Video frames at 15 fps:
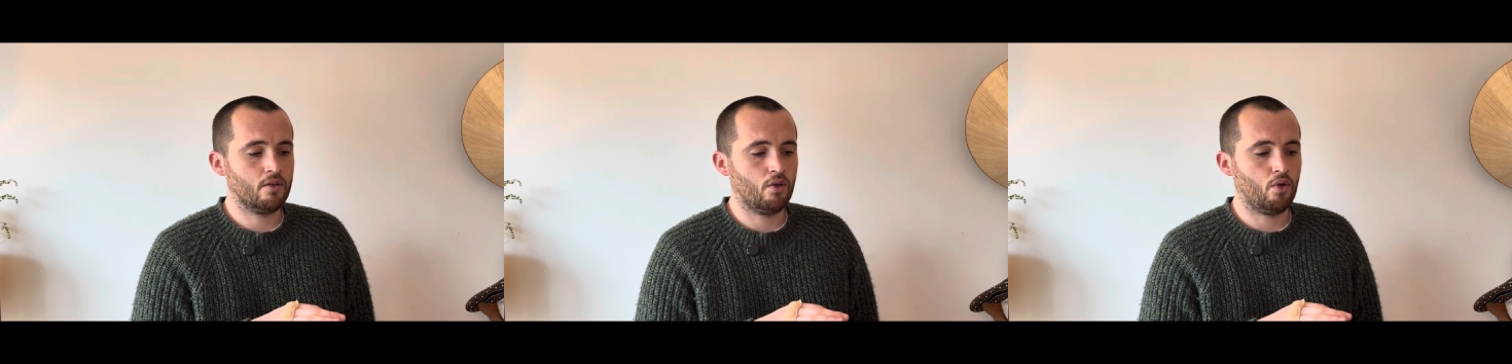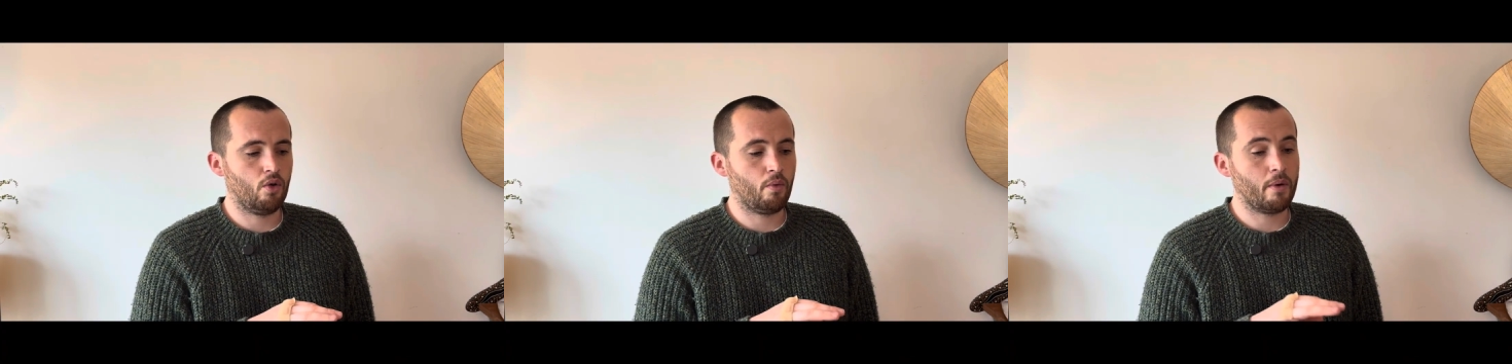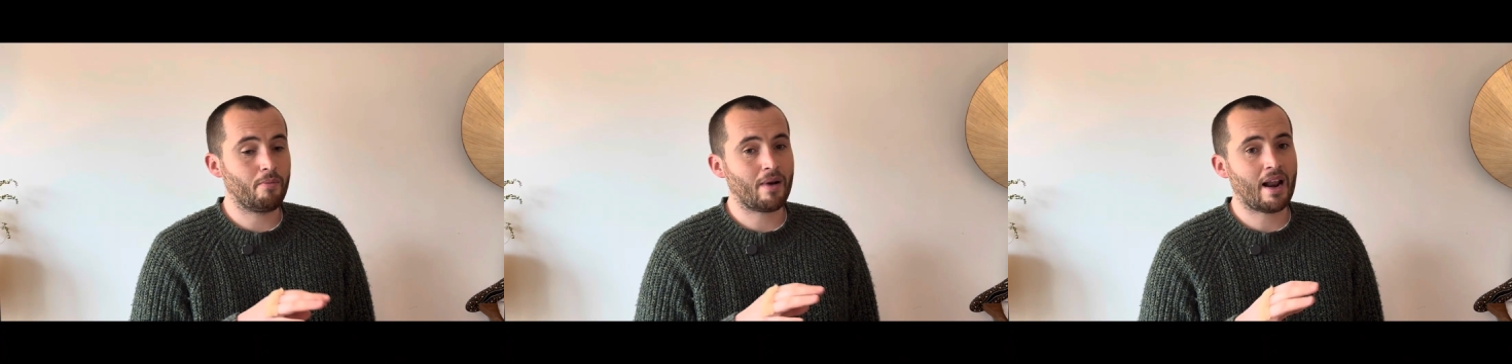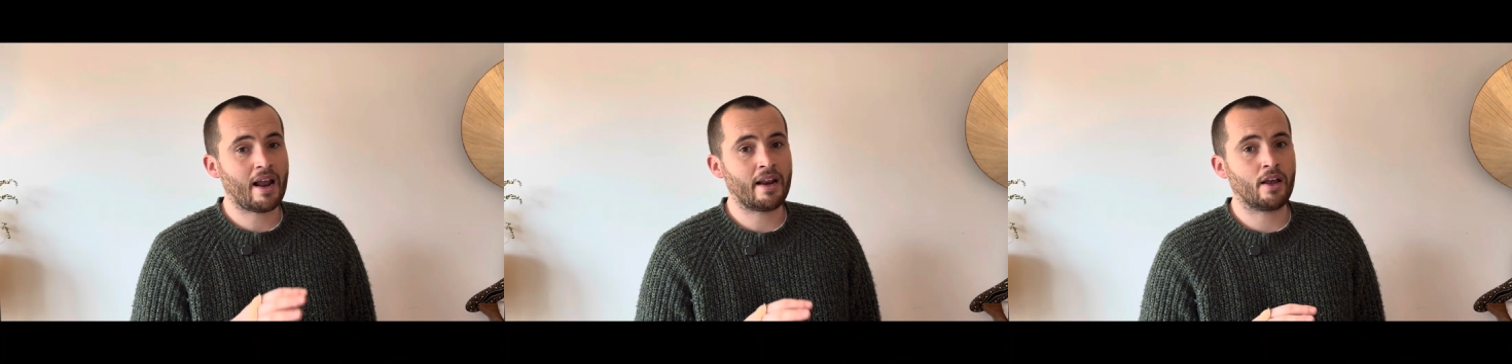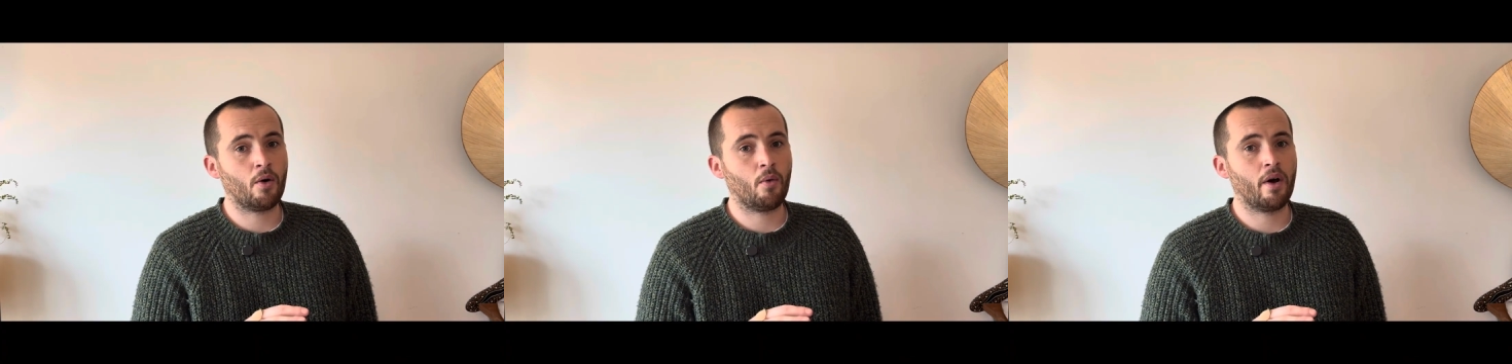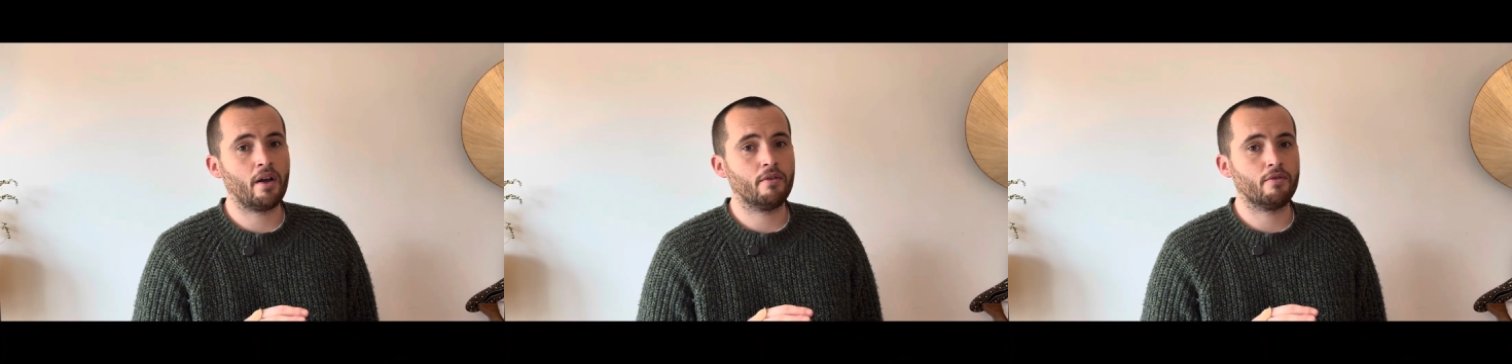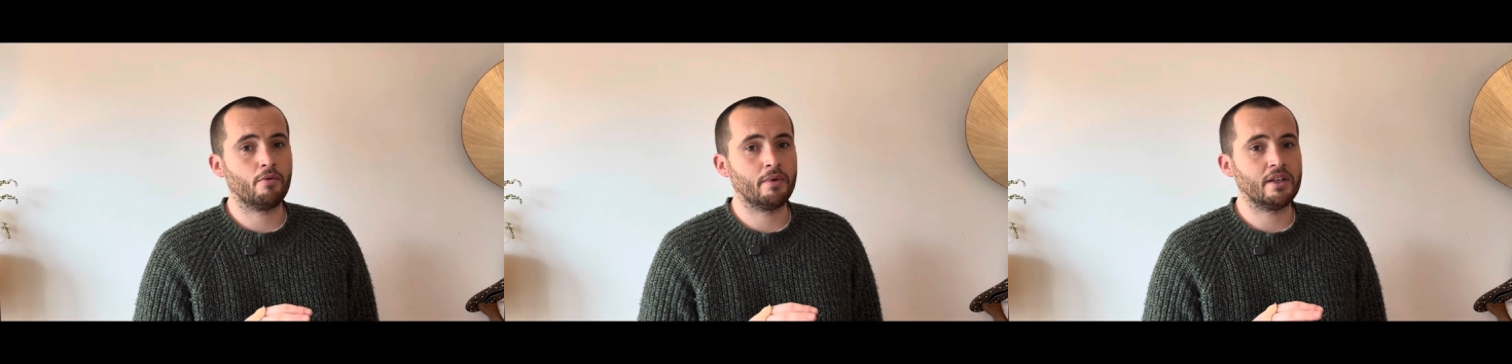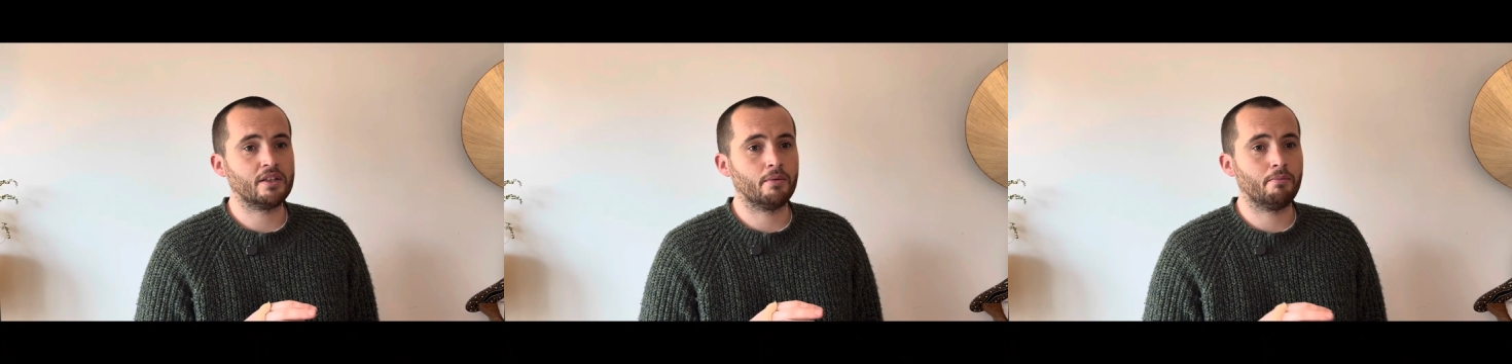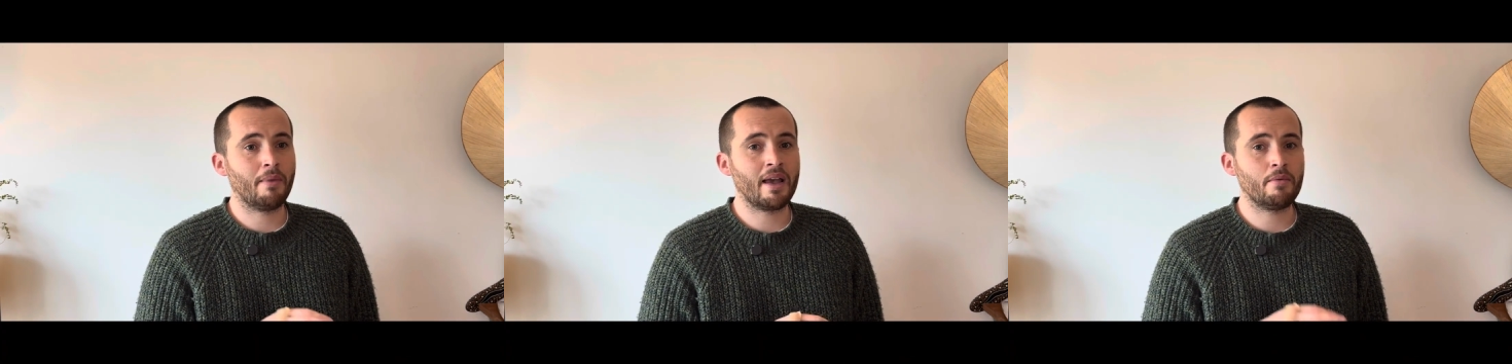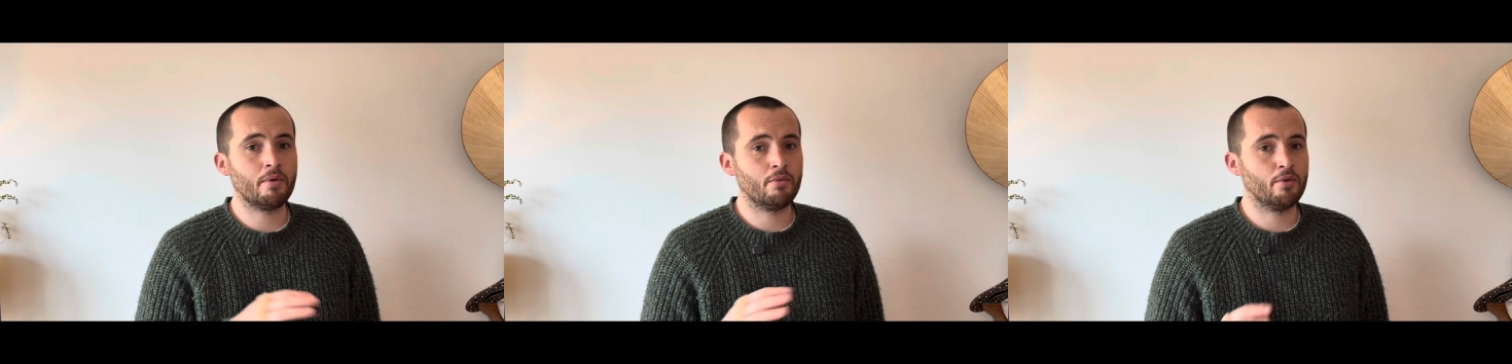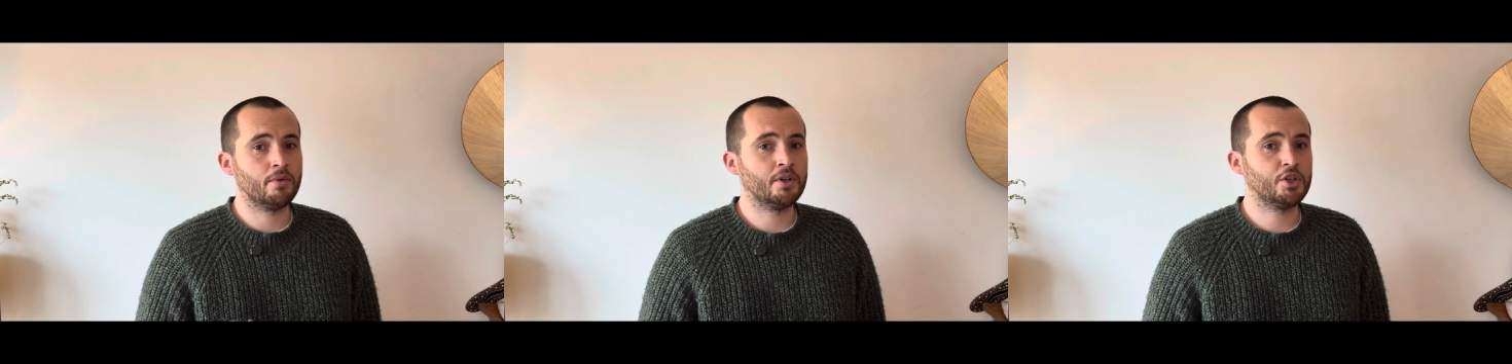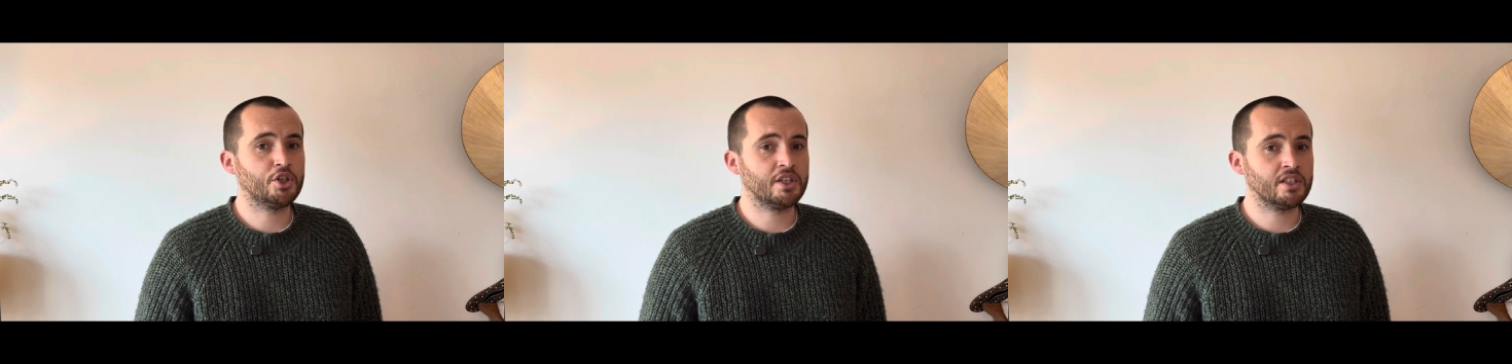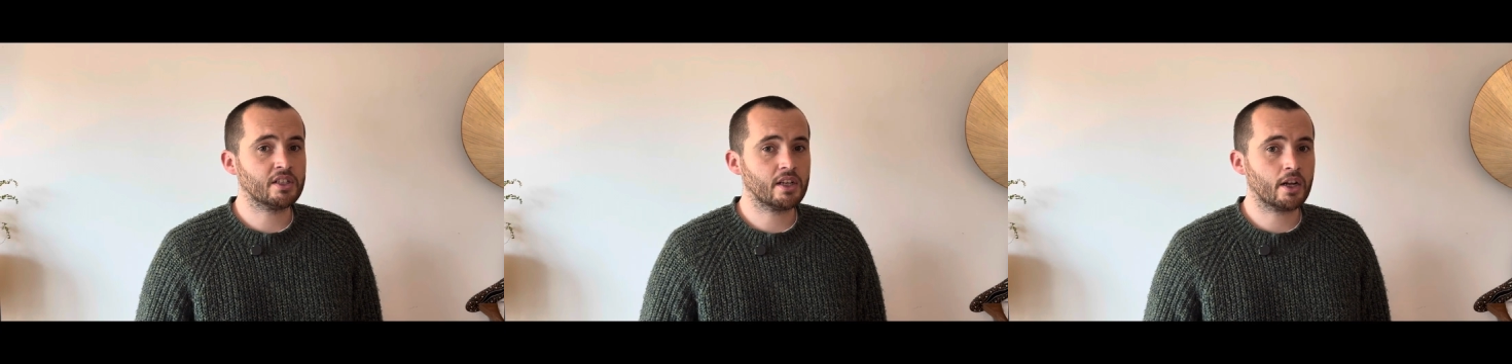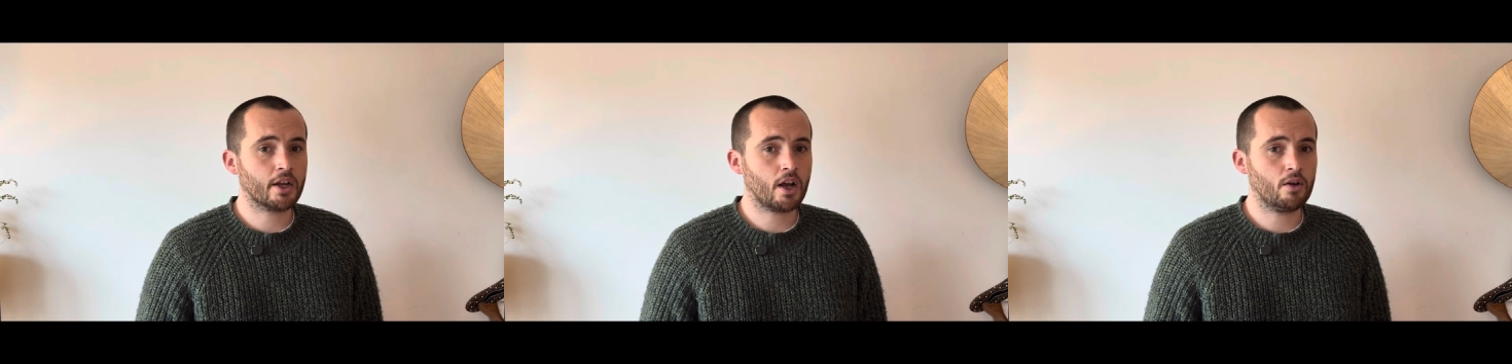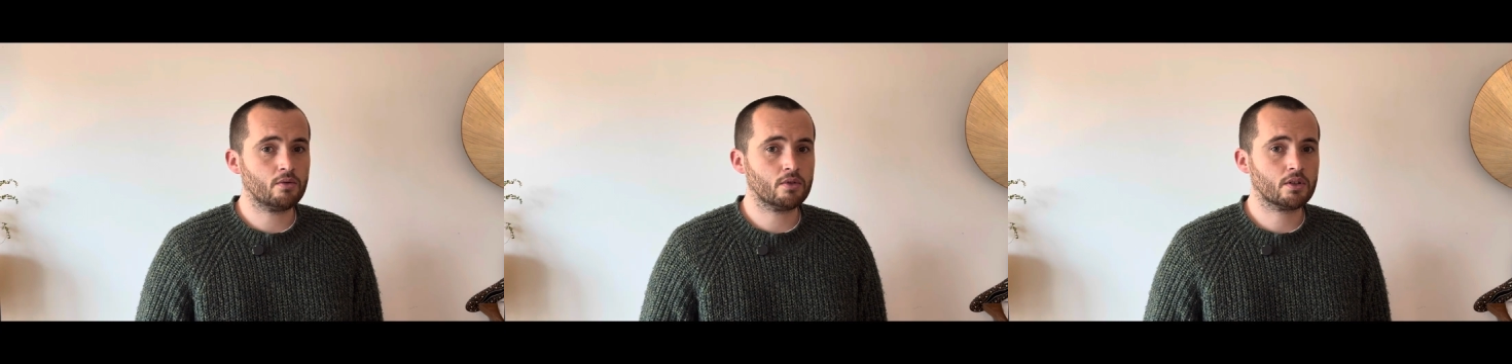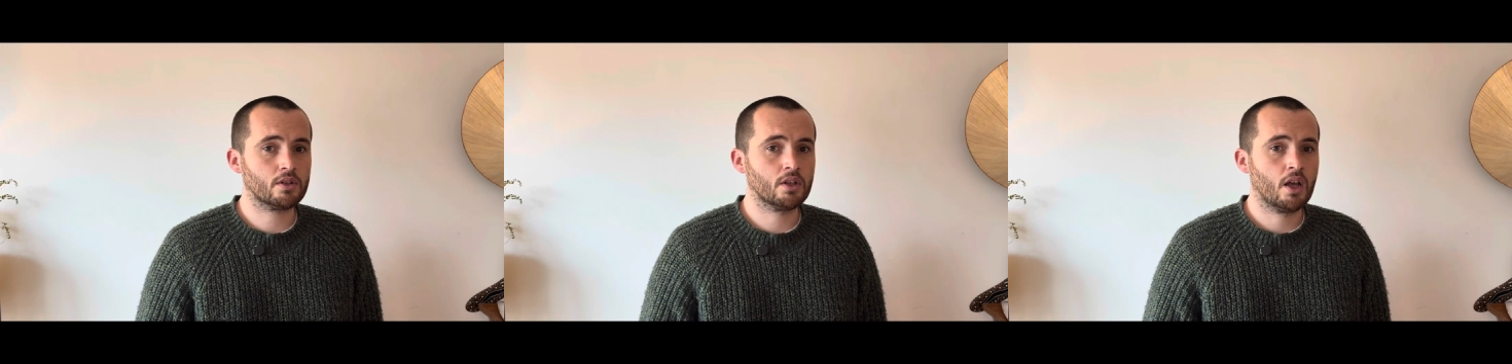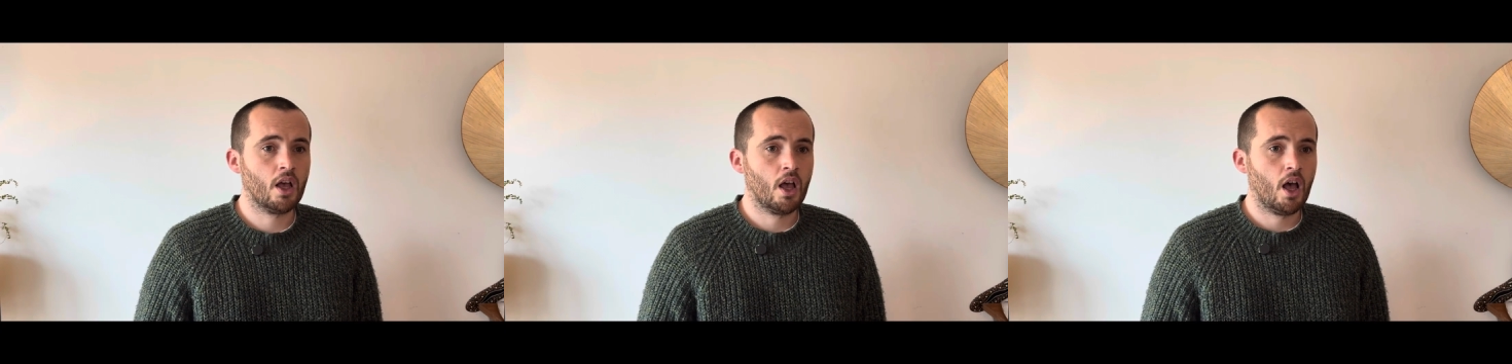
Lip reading: or we're planning a way for me to maybe move into Gene Stealer cults,